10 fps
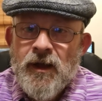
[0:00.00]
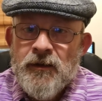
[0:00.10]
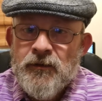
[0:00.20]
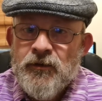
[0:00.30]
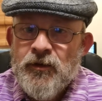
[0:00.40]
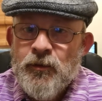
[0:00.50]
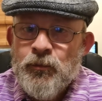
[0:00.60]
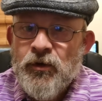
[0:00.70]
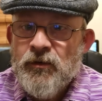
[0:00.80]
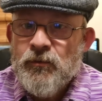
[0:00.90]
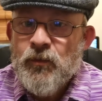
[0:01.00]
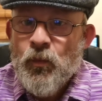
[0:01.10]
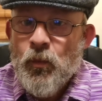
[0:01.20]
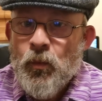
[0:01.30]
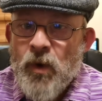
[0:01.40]
and
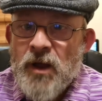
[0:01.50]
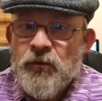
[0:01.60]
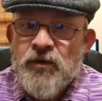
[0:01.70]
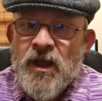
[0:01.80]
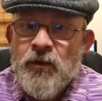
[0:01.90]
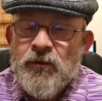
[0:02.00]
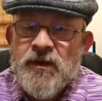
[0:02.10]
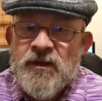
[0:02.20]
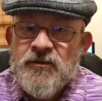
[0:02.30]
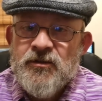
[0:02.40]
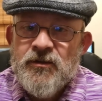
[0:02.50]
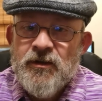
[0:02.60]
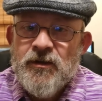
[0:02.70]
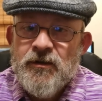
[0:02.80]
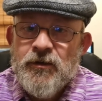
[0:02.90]
Britain wound down its
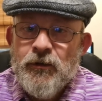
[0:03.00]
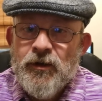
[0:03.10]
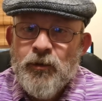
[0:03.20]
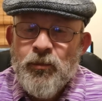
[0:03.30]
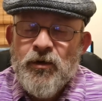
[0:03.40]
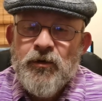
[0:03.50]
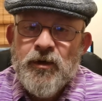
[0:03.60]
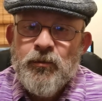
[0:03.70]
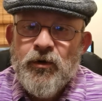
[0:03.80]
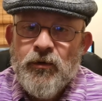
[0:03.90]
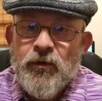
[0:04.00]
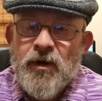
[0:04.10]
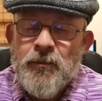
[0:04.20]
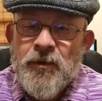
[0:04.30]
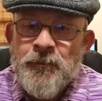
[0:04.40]
nuclear building
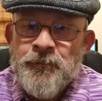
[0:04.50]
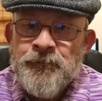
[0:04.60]
program.